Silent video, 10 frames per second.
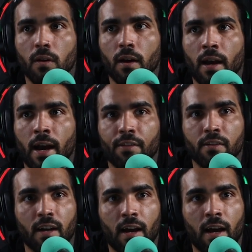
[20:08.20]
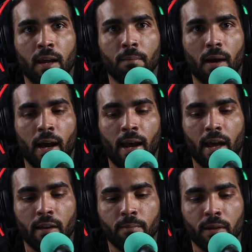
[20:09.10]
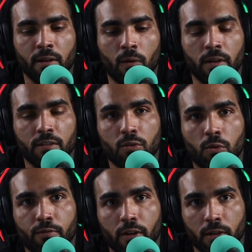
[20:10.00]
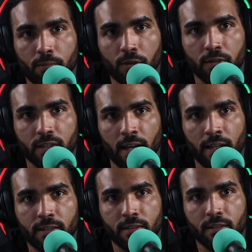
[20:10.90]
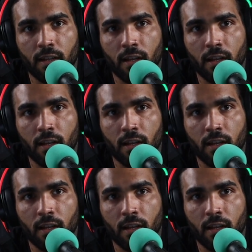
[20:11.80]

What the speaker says: at the time, I had been going to school for computer science